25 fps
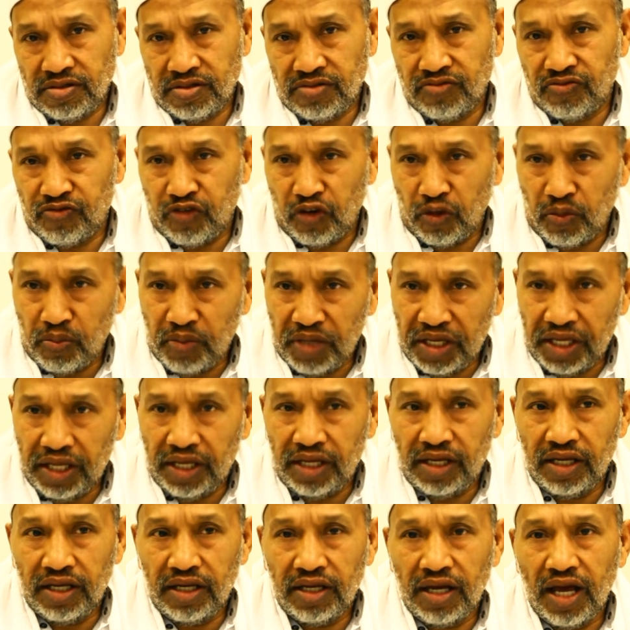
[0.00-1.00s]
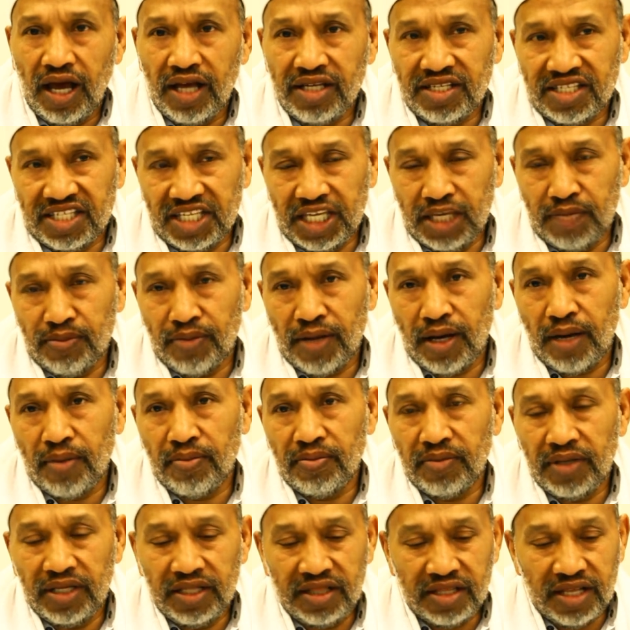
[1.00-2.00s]
for me as
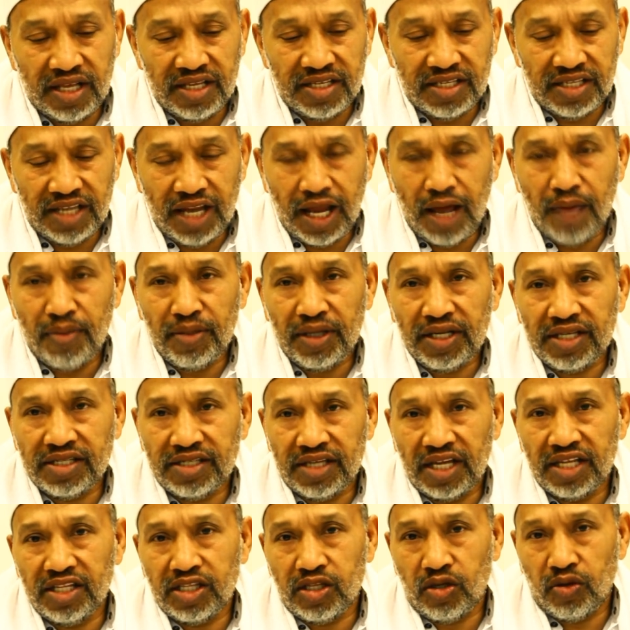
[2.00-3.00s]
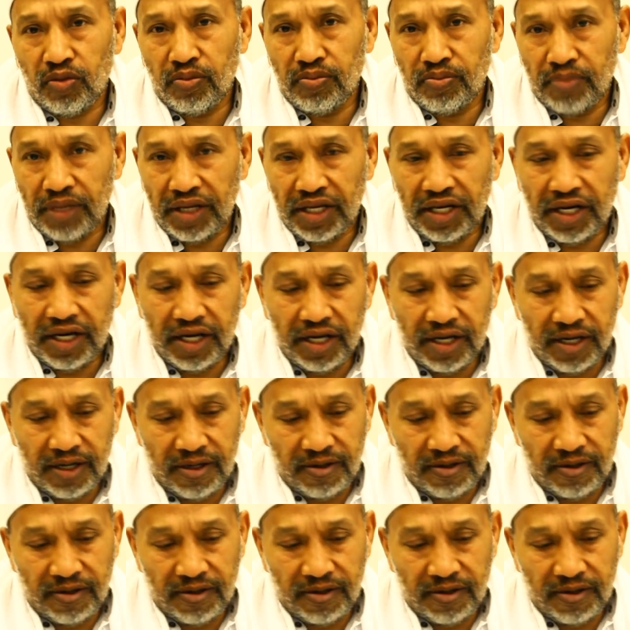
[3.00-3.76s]
Imam in the Islamic Center in Bern